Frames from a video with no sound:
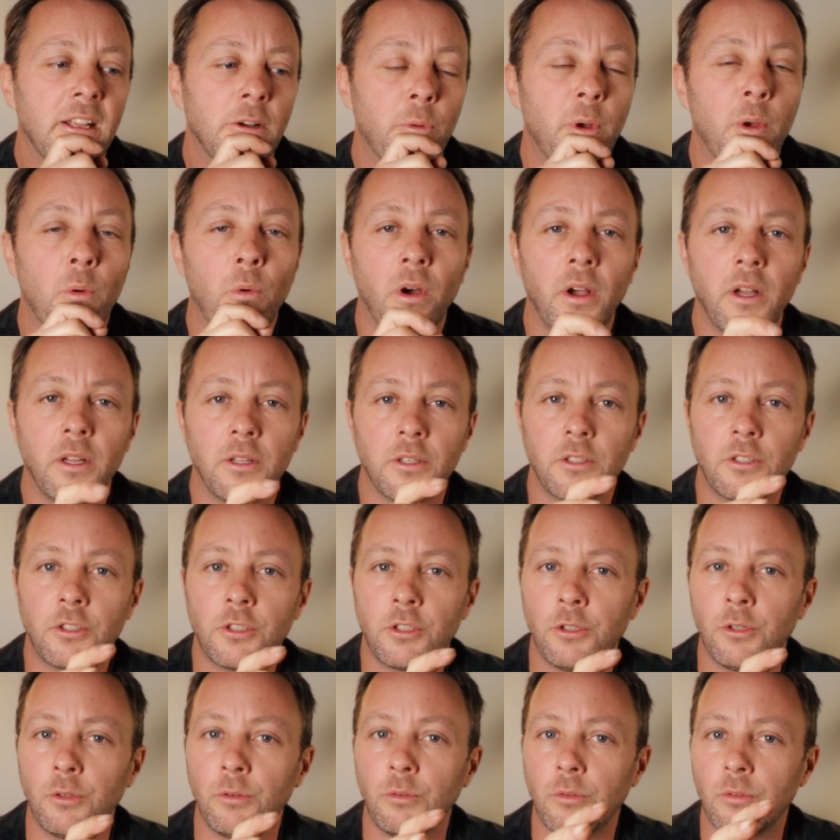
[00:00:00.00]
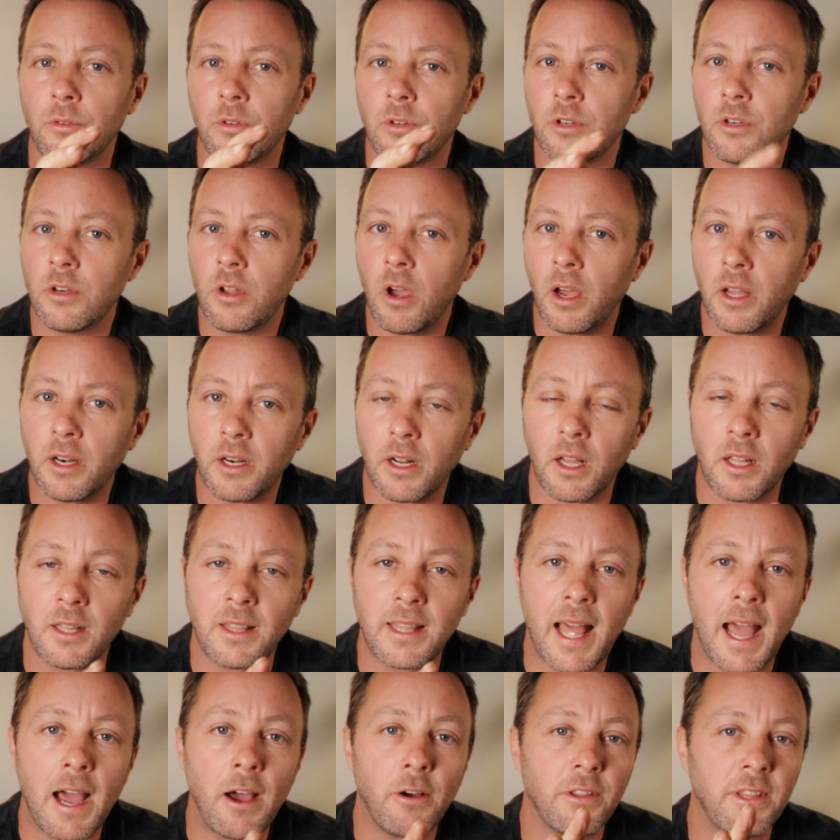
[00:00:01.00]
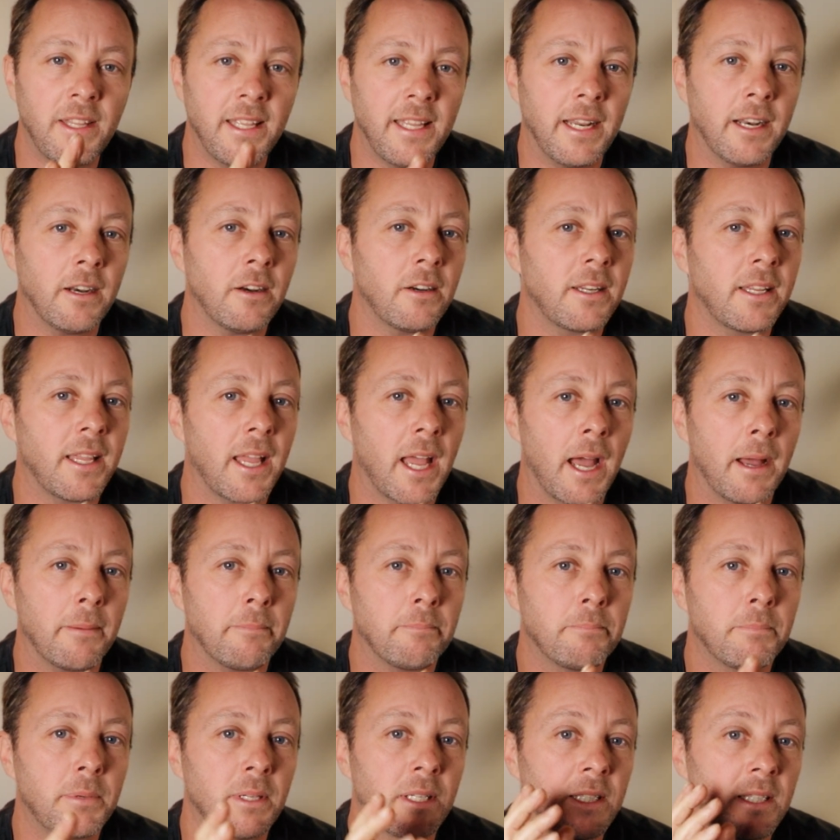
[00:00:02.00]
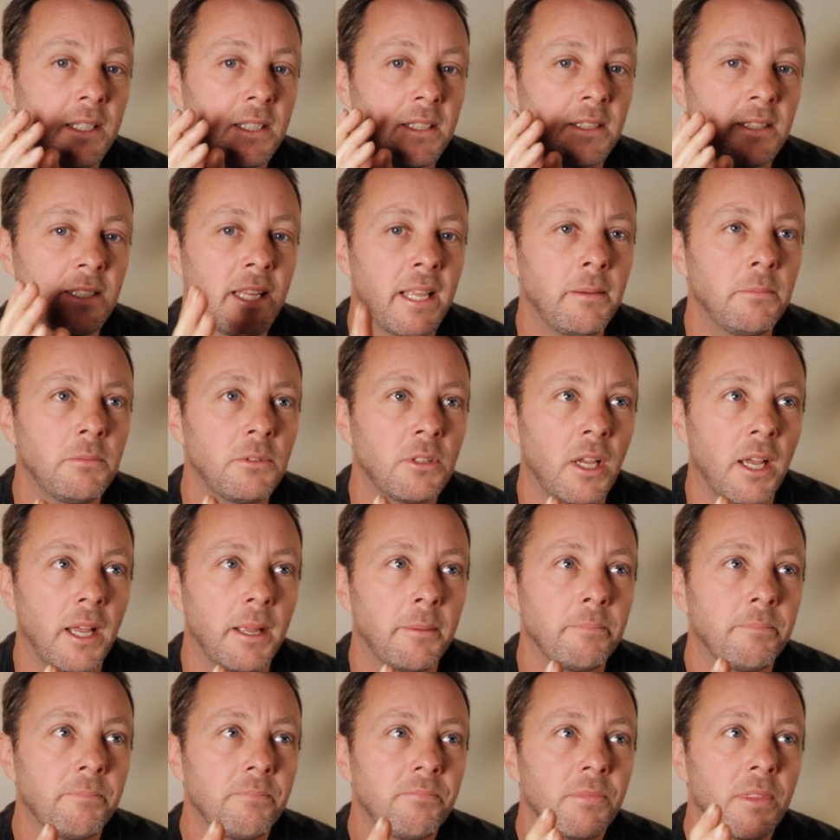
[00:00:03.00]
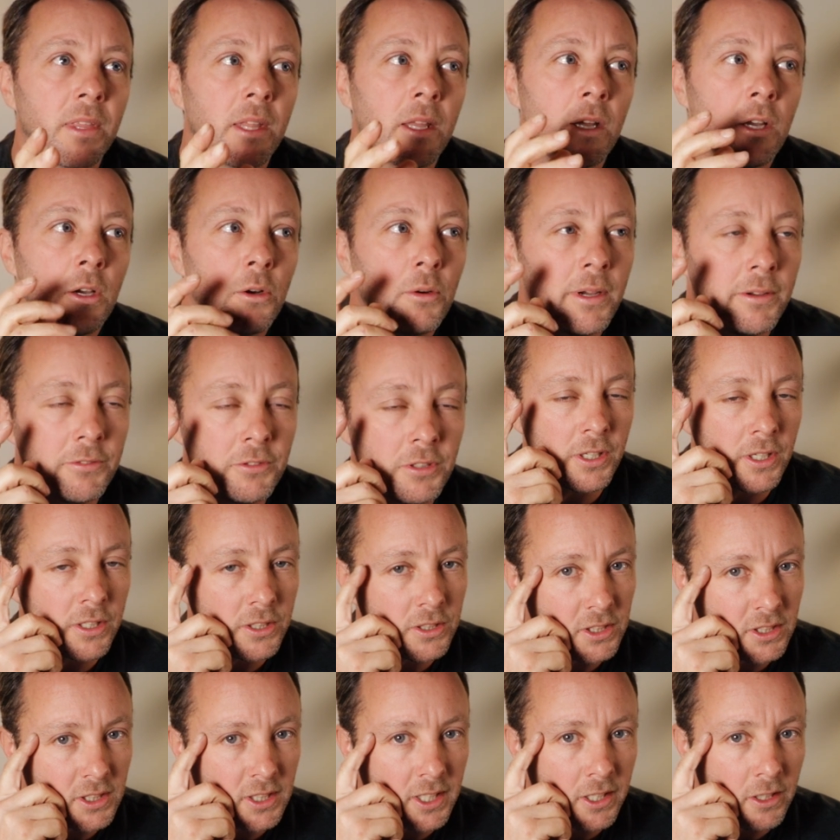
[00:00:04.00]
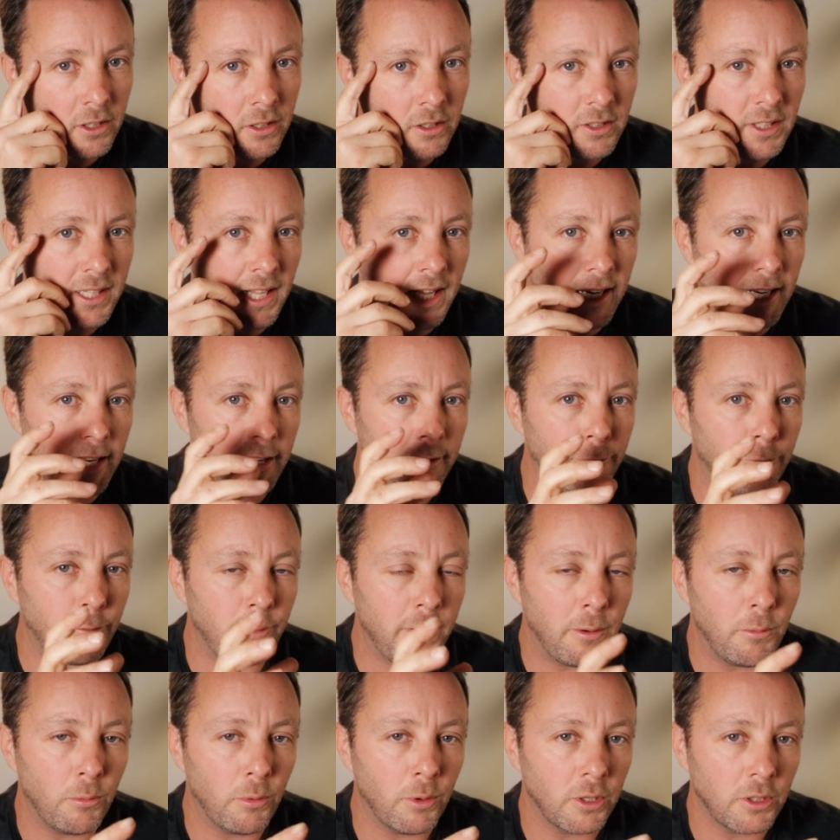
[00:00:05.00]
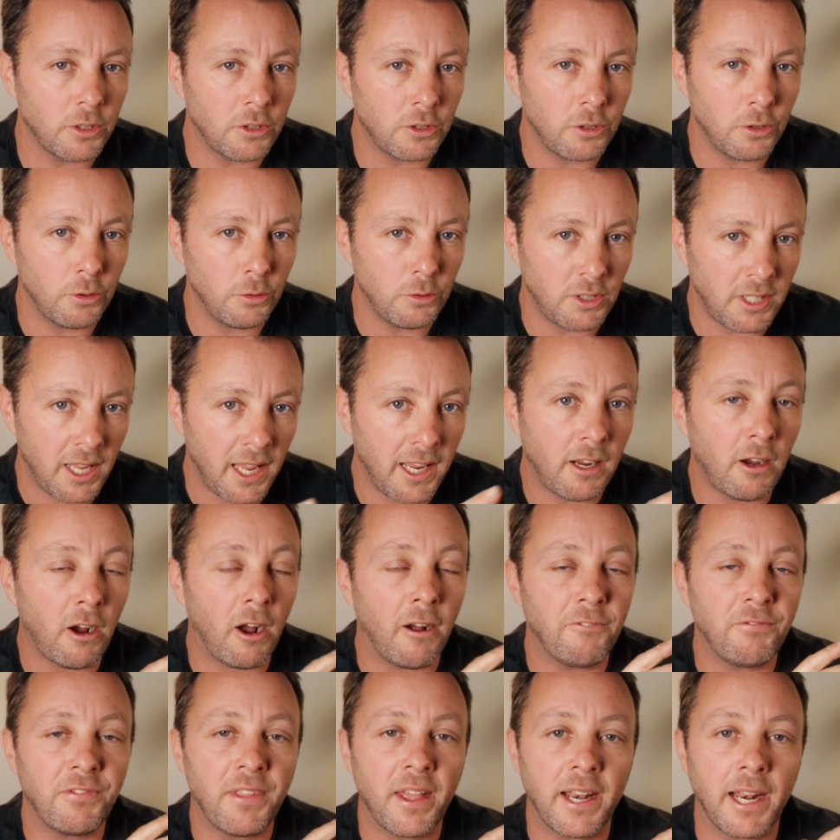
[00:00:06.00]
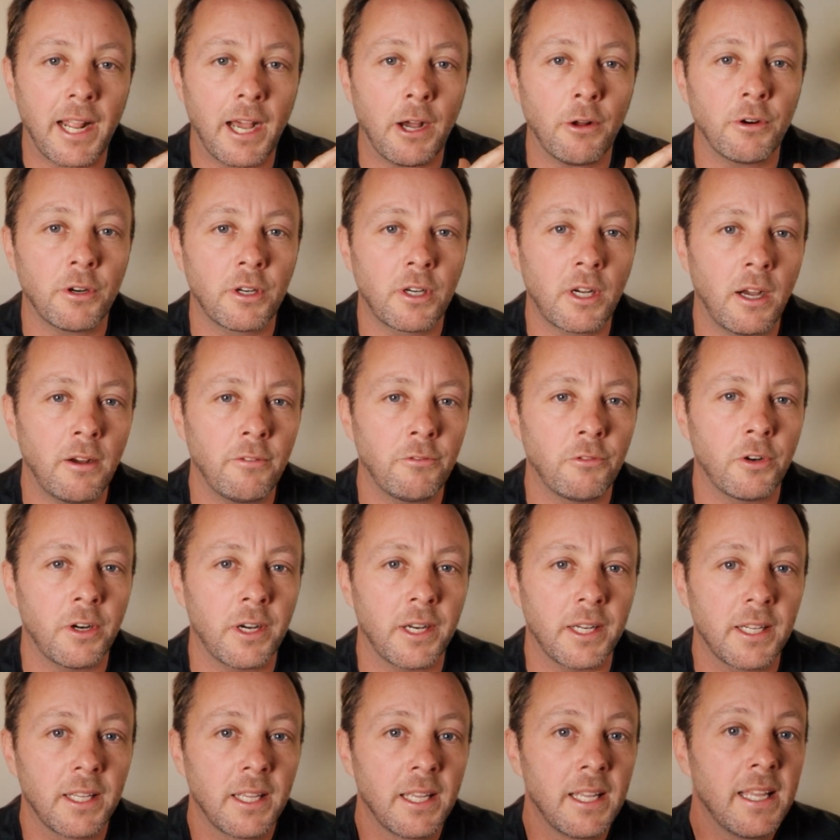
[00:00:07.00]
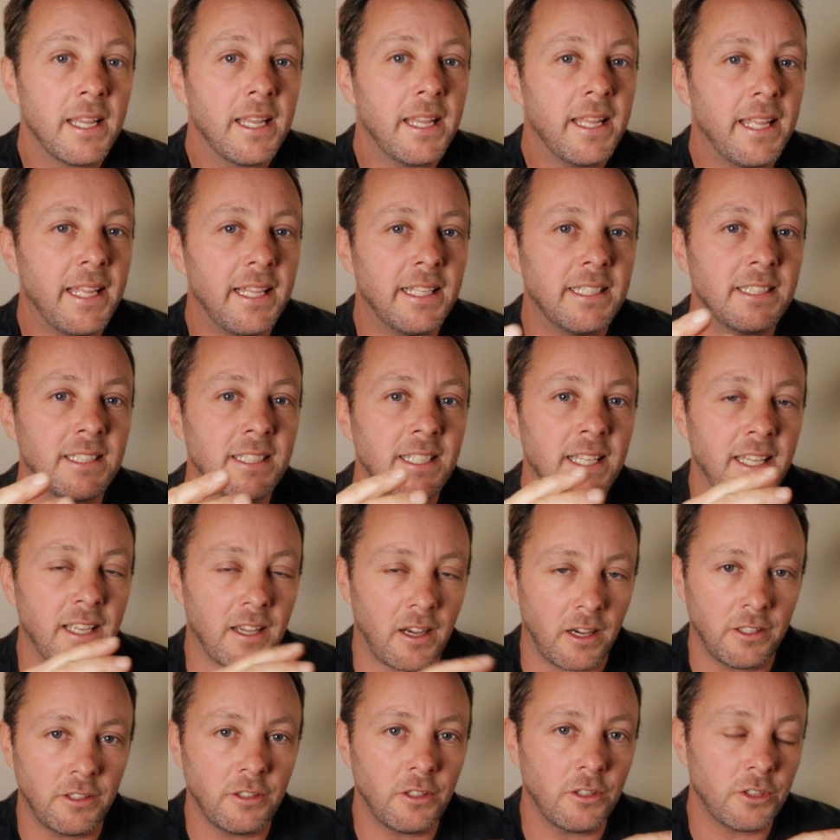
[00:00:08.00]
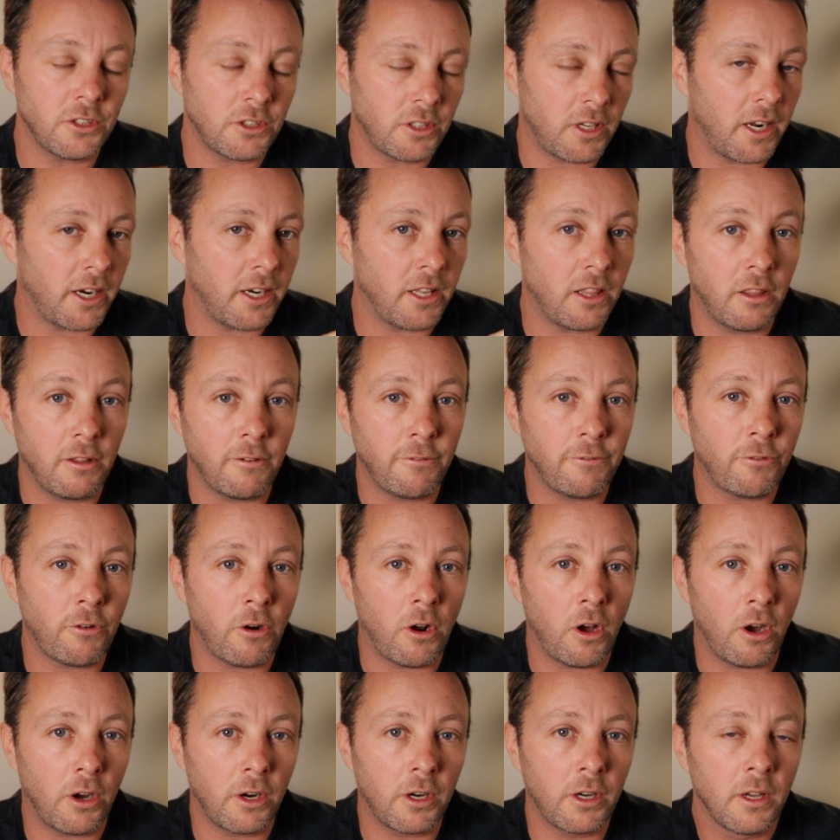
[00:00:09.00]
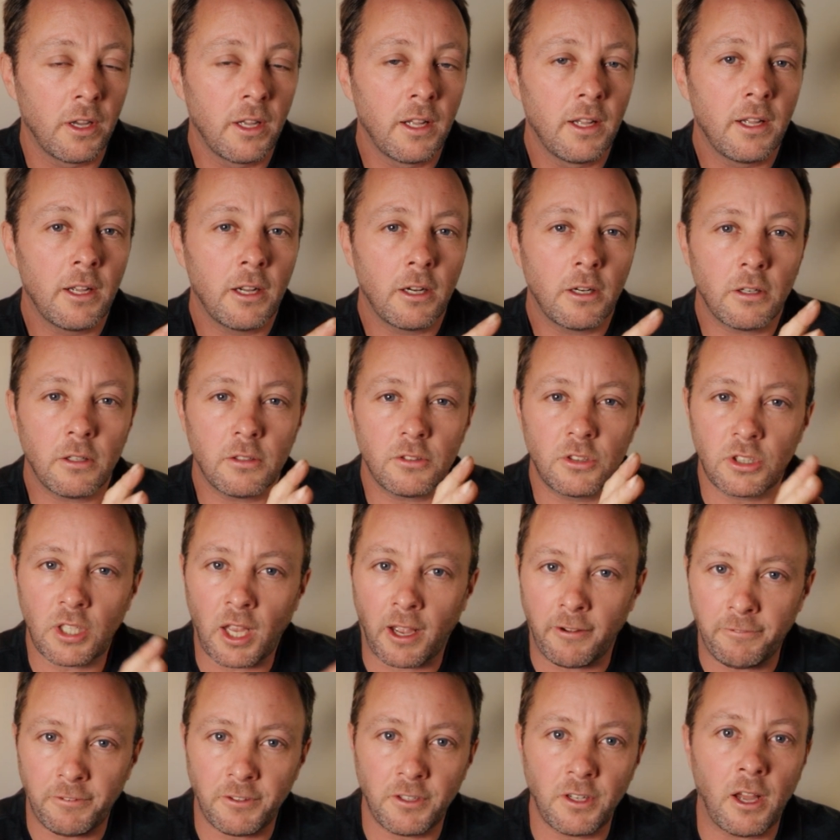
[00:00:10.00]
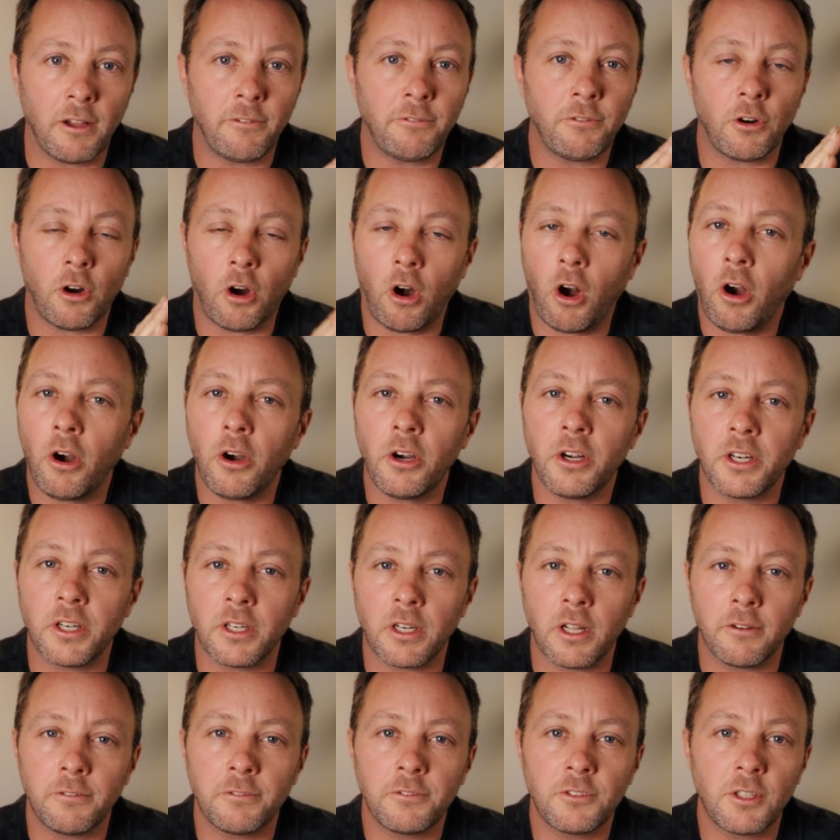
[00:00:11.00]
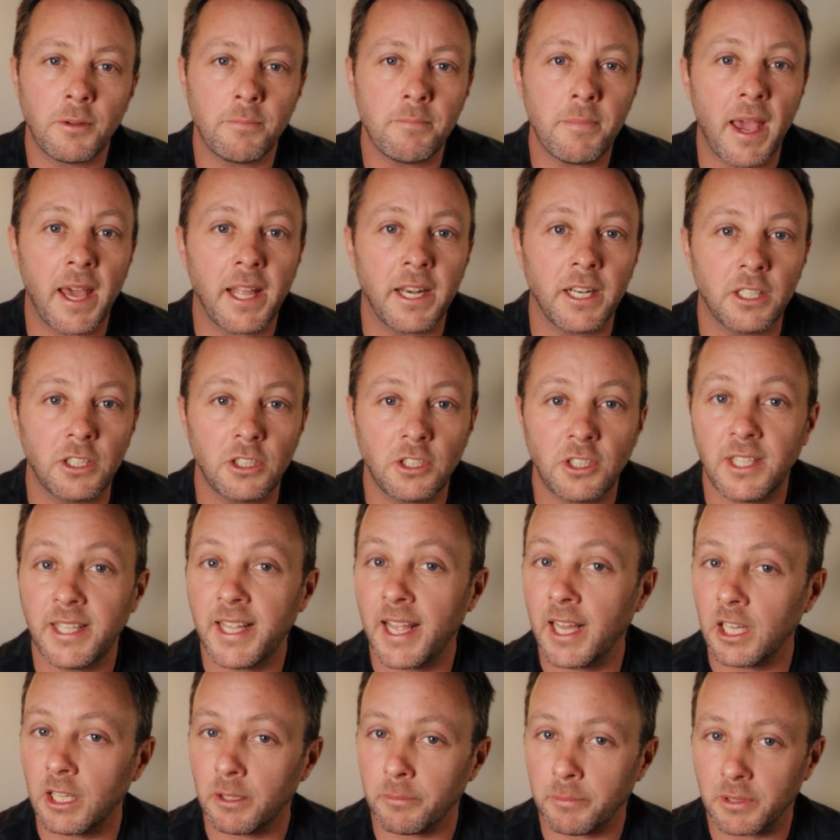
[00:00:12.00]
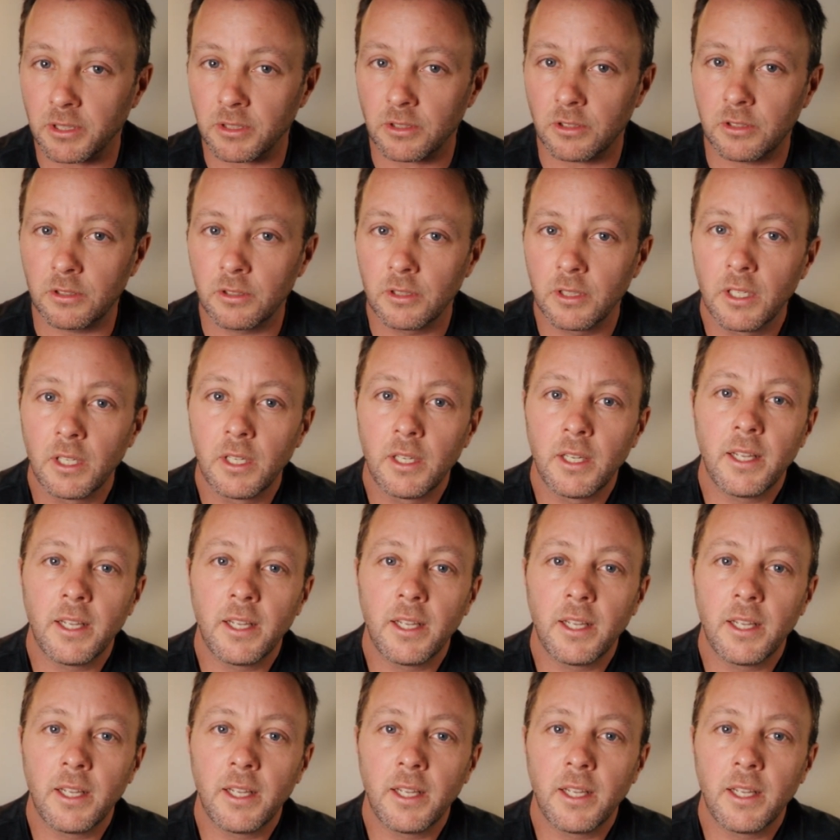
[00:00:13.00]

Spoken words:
We want to not allow the air gap, but at the same time, we consider that if we were to take off that outer covering, is the underside of the frog tough enough or hard enough to manage the elements?